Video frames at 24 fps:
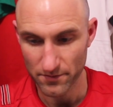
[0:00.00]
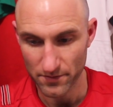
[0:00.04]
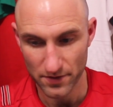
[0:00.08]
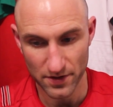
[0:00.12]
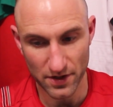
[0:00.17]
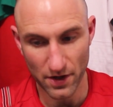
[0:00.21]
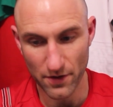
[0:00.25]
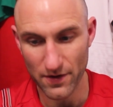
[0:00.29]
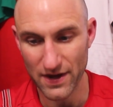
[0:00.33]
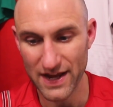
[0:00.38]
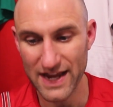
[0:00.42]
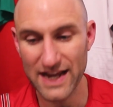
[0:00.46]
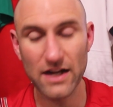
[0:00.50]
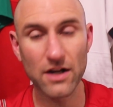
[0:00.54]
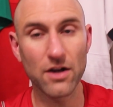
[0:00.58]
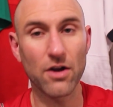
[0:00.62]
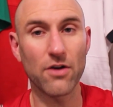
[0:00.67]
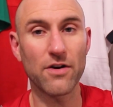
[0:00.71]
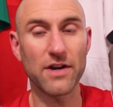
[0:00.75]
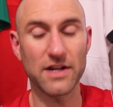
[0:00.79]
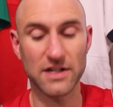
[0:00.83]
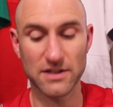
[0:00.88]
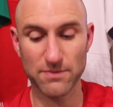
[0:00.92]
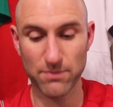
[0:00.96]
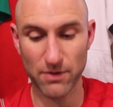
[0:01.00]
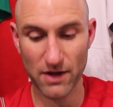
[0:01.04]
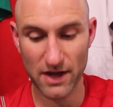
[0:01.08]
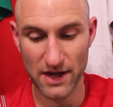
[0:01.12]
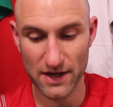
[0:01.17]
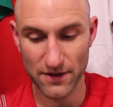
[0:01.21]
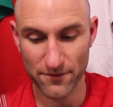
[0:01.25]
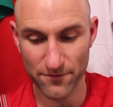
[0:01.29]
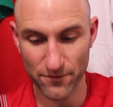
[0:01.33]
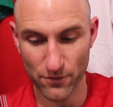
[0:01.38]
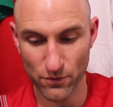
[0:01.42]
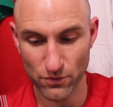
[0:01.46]
You know, he likes
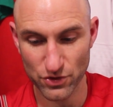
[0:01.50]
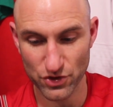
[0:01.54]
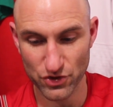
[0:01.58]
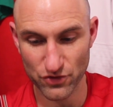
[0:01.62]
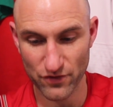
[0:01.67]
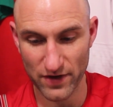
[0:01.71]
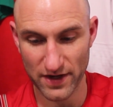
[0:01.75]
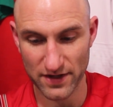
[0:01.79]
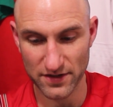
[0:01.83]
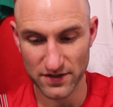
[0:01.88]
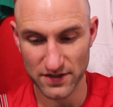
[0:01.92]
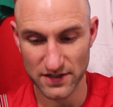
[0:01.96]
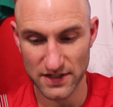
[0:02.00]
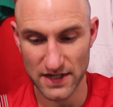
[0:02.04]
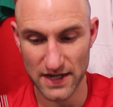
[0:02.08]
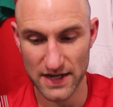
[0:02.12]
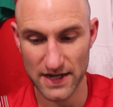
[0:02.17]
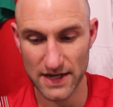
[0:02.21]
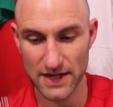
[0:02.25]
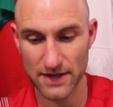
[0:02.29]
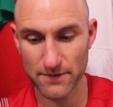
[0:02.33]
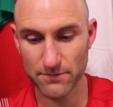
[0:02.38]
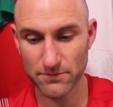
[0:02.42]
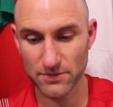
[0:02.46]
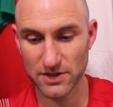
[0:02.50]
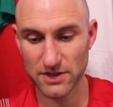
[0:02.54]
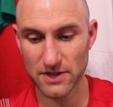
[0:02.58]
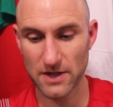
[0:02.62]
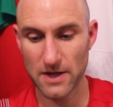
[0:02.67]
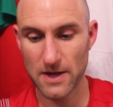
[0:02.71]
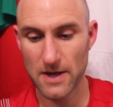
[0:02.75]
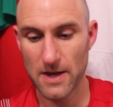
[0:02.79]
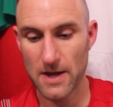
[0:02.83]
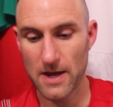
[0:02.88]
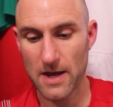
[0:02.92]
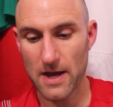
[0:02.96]
playing full strength teams,
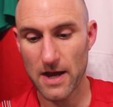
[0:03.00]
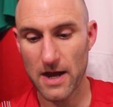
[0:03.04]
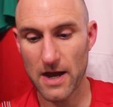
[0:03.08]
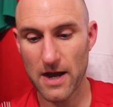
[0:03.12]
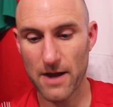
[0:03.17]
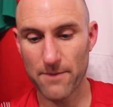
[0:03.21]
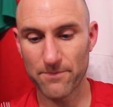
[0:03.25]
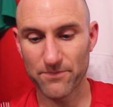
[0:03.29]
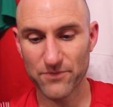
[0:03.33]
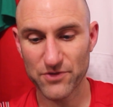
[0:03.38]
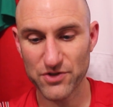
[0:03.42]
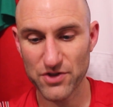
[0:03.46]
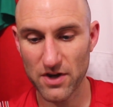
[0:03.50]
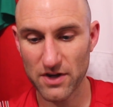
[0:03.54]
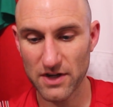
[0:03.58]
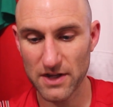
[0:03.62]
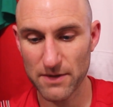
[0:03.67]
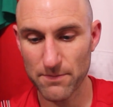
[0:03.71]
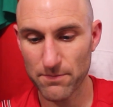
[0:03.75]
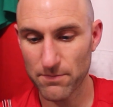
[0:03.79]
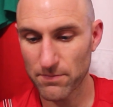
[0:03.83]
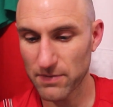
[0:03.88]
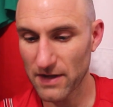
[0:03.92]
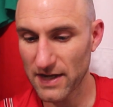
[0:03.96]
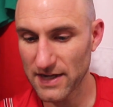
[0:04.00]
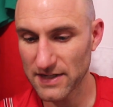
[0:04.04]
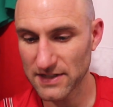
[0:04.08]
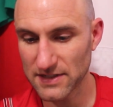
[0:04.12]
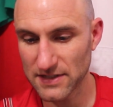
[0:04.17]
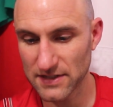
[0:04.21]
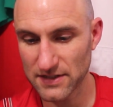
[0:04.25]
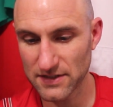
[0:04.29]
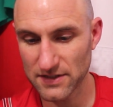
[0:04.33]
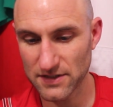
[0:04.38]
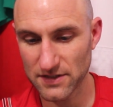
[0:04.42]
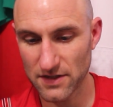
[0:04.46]
um, certainly
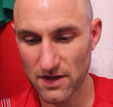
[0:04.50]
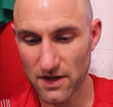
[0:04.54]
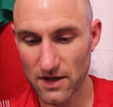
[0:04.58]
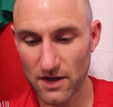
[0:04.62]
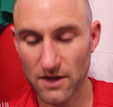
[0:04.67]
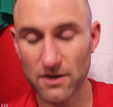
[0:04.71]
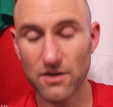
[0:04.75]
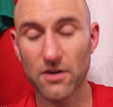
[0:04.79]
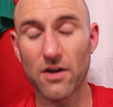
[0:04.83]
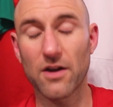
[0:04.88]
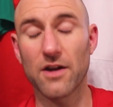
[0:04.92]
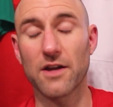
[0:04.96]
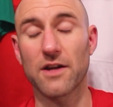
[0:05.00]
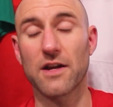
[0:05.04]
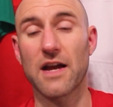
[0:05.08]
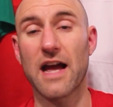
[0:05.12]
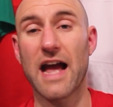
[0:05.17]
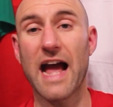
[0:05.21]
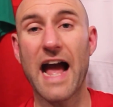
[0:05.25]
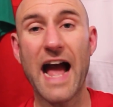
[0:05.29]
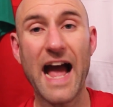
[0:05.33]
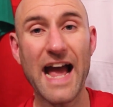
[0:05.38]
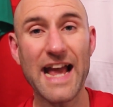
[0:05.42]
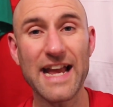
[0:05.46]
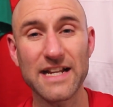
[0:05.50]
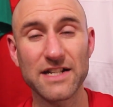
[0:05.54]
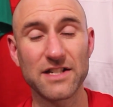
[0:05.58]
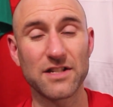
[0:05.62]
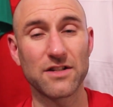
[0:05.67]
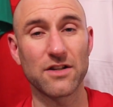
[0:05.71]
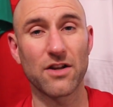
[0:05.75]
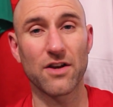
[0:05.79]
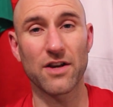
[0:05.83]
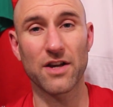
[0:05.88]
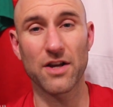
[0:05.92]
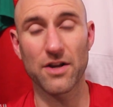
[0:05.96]
places uh, like at
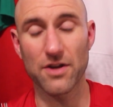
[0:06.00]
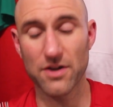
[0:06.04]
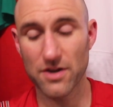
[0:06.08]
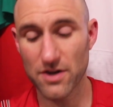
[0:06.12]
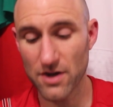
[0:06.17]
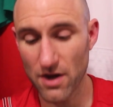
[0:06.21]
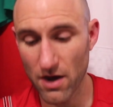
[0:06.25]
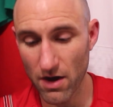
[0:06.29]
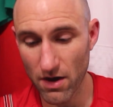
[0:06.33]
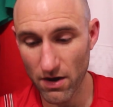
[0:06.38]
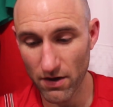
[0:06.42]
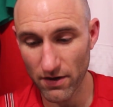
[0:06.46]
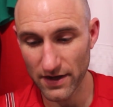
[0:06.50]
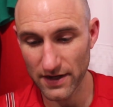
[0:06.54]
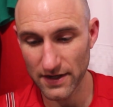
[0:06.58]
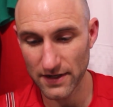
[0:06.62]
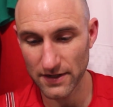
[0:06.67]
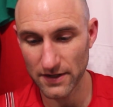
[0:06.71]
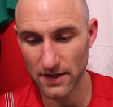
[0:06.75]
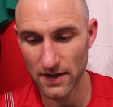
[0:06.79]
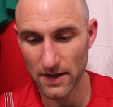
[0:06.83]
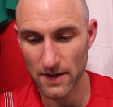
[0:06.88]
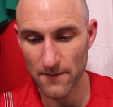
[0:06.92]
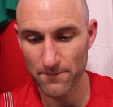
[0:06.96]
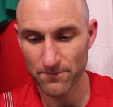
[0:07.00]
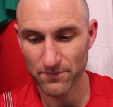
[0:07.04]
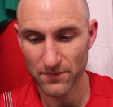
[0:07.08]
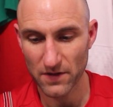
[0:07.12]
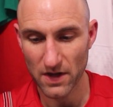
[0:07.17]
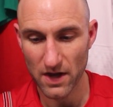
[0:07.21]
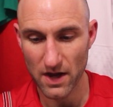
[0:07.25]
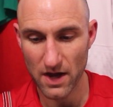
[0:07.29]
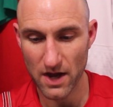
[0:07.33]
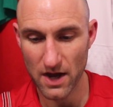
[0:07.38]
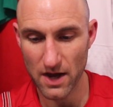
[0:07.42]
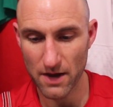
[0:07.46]
8, like at 9.
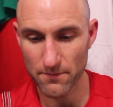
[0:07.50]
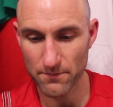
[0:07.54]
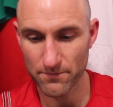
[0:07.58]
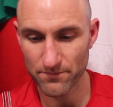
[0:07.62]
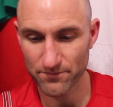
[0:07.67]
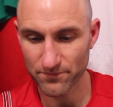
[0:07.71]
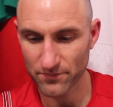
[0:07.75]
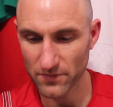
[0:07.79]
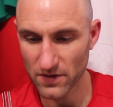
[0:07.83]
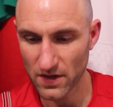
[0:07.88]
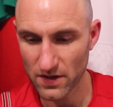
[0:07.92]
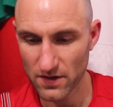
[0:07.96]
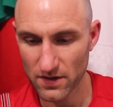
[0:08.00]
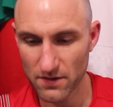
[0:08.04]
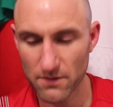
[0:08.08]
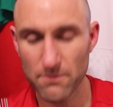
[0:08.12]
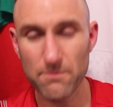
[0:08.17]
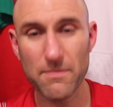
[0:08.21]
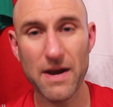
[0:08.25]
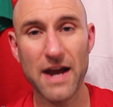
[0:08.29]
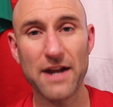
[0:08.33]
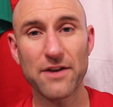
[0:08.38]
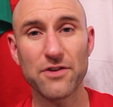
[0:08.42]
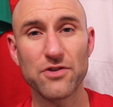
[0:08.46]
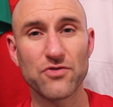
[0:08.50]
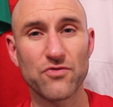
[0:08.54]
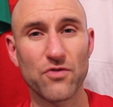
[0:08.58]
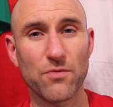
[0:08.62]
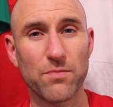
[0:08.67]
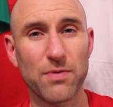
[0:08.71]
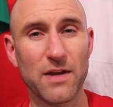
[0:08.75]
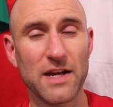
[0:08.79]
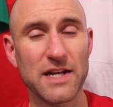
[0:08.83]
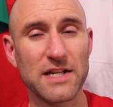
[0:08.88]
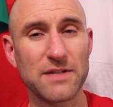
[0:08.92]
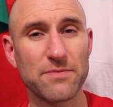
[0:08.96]
Um, Manu's
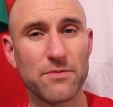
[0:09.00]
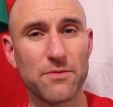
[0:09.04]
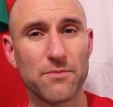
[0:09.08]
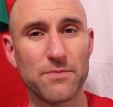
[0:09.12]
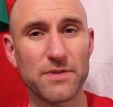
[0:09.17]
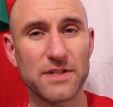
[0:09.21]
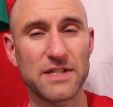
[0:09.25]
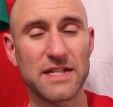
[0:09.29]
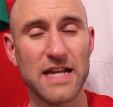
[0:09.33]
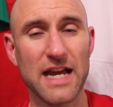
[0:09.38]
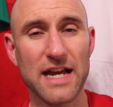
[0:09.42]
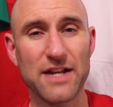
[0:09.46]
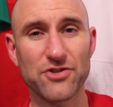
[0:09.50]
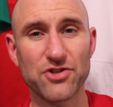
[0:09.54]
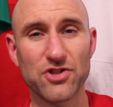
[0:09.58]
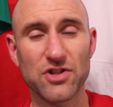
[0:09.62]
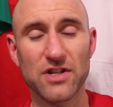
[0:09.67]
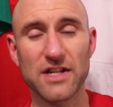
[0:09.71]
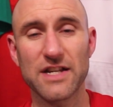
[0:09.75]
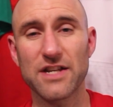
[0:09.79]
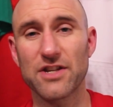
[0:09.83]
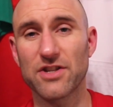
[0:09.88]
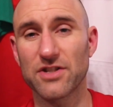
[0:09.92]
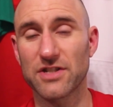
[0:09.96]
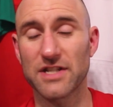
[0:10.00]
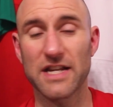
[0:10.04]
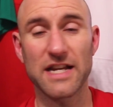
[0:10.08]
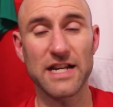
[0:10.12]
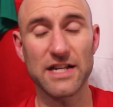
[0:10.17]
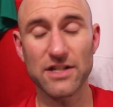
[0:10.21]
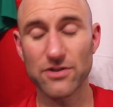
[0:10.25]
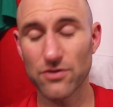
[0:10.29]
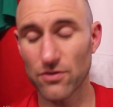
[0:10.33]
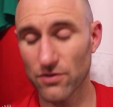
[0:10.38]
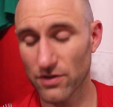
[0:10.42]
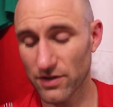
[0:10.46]
replacement potentially, because
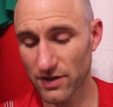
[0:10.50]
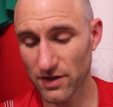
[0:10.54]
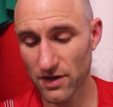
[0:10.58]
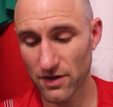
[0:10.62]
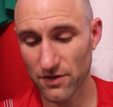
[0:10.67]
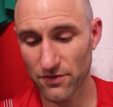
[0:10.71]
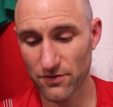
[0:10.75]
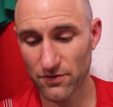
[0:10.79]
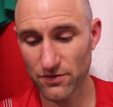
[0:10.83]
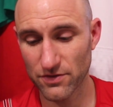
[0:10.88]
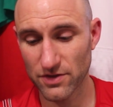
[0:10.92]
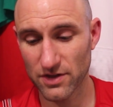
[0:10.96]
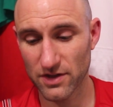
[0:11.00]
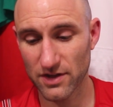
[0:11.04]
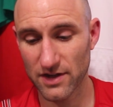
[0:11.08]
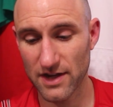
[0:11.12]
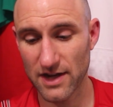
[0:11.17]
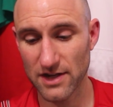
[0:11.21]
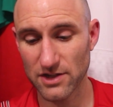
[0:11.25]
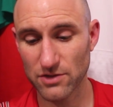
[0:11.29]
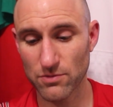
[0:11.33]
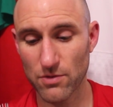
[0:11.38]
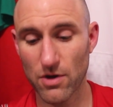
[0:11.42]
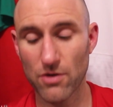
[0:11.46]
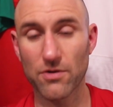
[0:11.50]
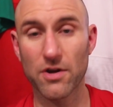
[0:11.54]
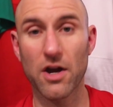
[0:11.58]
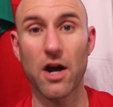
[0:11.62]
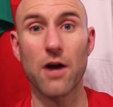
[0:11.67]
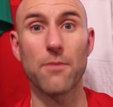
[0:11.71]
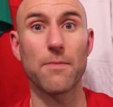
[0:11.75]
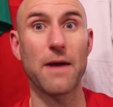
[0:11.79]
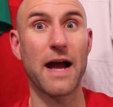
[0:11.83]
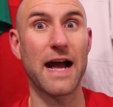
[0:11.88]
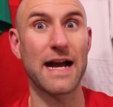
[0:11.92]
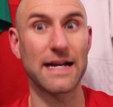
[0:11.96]
he's not going to go through to the next World
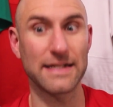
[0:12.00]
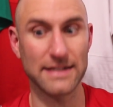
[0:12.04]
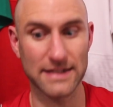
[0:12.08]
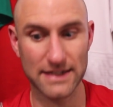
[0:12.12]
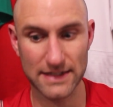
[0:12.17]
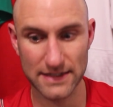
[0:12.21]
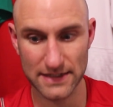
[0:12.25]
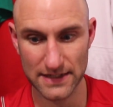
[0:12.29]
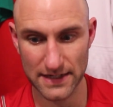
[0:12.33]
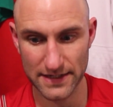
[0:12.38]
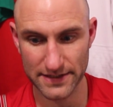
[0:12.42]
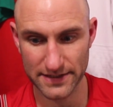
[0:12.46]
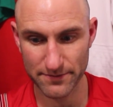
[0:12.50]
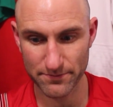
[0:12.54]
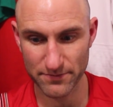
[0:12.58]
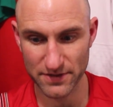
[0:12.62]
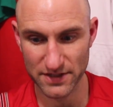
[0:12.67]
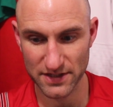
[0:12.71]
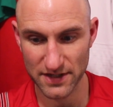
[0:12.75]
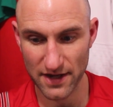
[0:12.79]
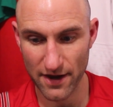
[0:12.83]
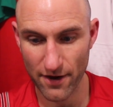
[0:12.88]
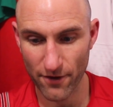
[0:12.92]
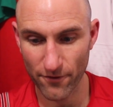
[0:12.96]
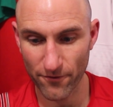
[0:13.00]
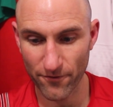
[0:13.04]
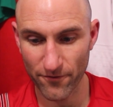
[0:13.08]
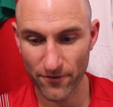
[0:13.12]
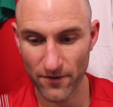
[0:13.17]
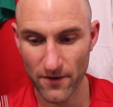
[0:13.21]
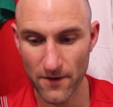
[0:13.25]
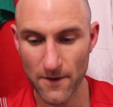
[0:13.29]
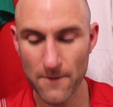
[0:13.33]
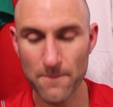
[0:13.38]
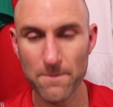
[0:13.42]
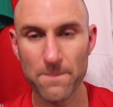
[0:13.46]
Cup, as he says
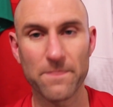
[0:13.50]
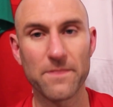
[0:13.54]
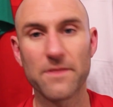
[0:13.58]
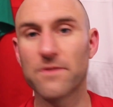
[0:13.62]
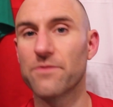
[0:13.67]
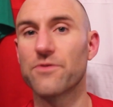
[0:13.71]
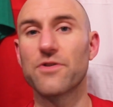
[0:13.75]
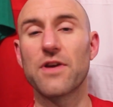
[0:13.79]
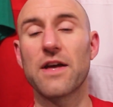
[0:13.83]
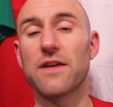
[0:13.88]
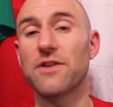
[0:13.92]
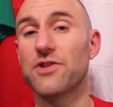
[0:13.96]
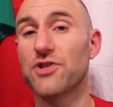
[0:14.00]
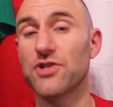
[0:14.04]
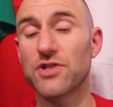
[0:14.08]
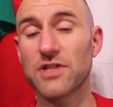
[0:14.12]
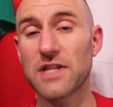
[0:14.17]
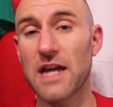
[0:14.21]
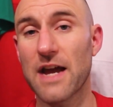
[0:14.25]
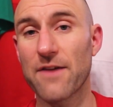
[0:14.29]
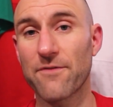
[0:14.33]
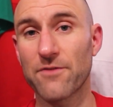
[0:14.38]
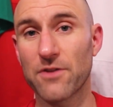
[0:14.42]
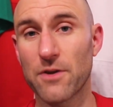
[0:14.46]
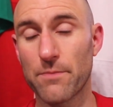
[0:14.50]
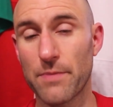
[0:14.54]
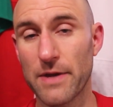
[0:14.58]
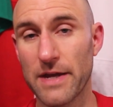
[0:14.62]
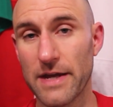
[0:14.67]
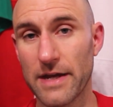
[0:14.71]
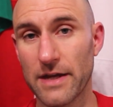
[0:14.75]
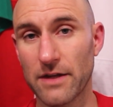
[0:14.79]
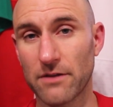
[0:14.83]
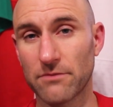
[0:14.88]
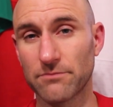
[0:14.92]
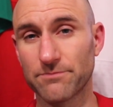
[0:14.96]
himself. They just haven't
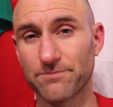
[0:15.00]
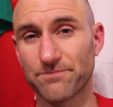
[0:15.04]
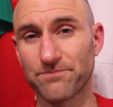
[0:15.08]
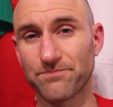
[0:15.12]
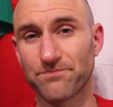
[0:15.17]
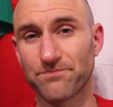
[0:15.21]
appeared.